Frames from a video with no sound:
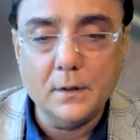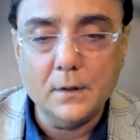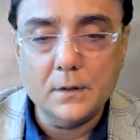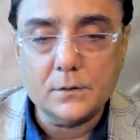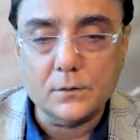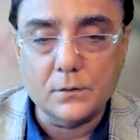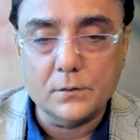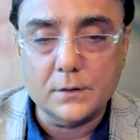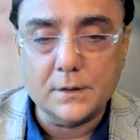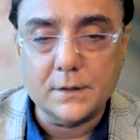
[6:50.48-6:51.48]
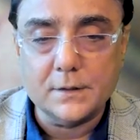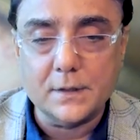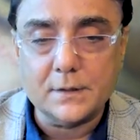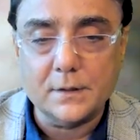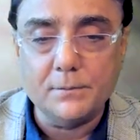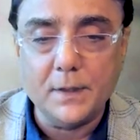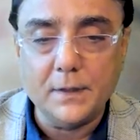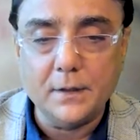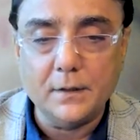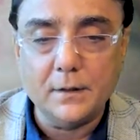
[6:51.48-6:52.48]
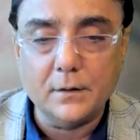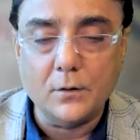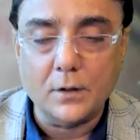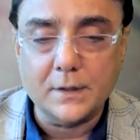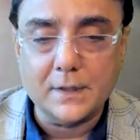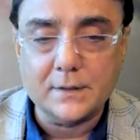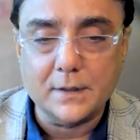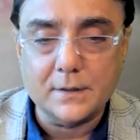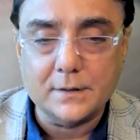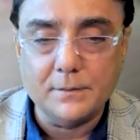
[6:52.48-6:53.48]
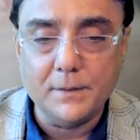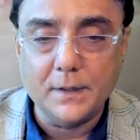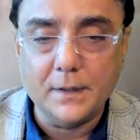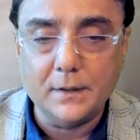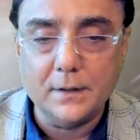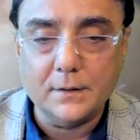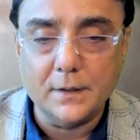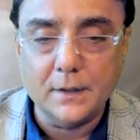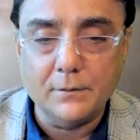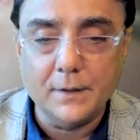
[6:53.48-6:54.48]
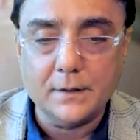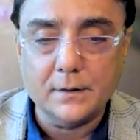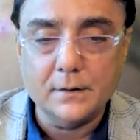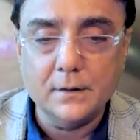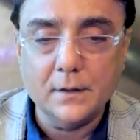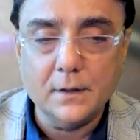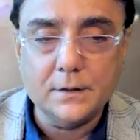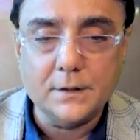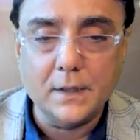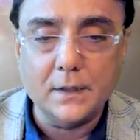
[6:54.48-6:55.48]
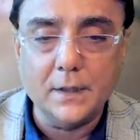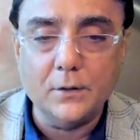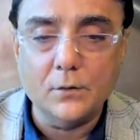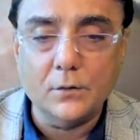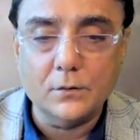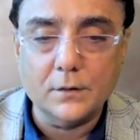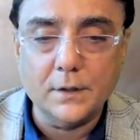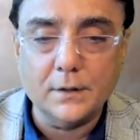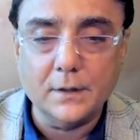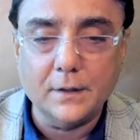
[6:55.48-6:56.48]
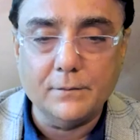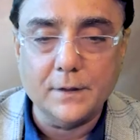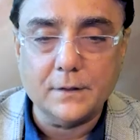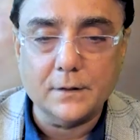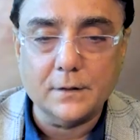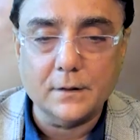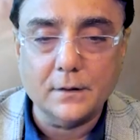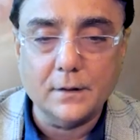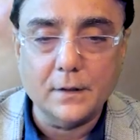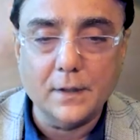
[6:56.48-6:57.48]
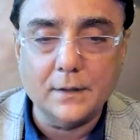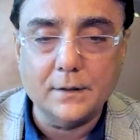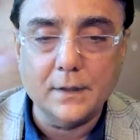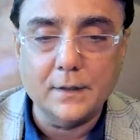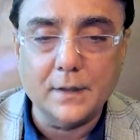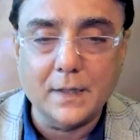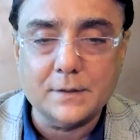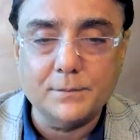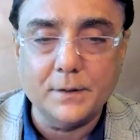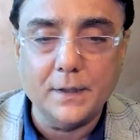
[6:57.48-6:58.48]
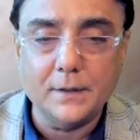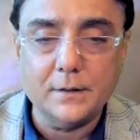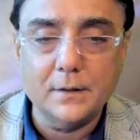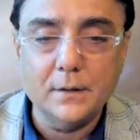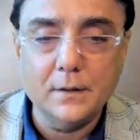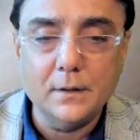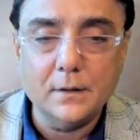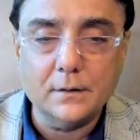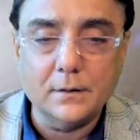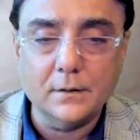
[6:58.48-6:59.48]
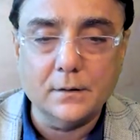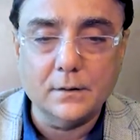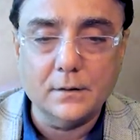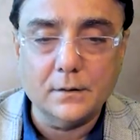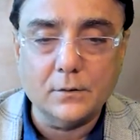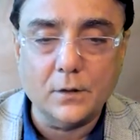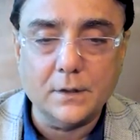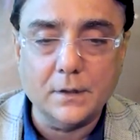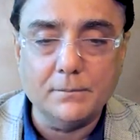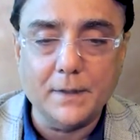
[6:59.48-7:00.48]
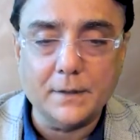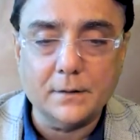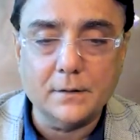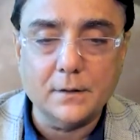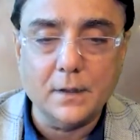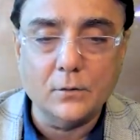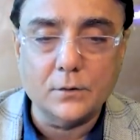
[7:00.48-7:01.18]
So this is just remaining cortex that is remaining near the equator. Gently go near the equator and then aspirate the cortical matter out.